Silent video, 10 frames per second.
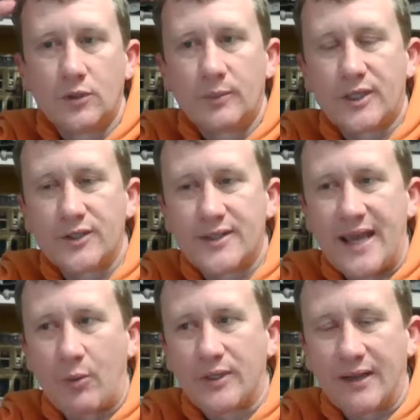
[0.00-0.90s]
Because
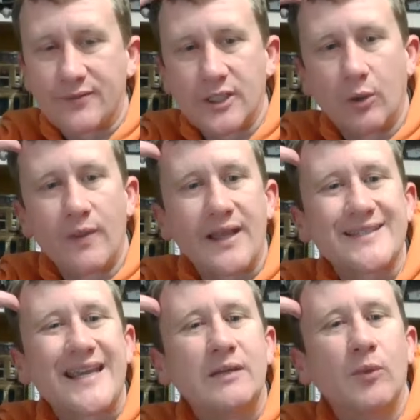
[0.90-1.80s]
that would have to go on that
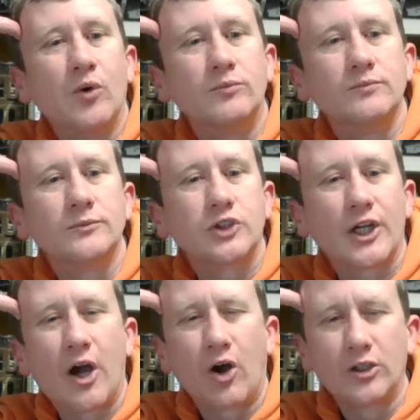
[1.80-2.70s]
table. So I
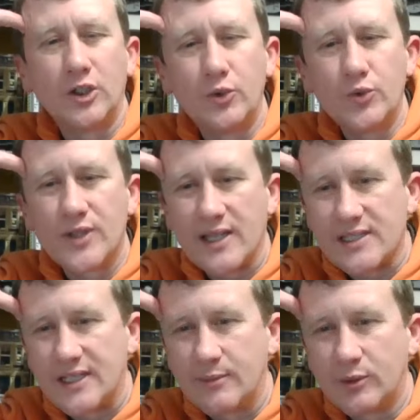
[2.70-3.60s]
can't lose that
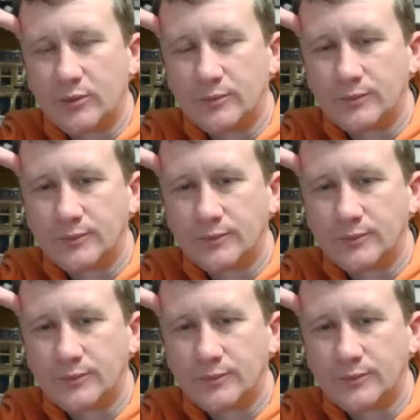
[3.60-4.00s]
table.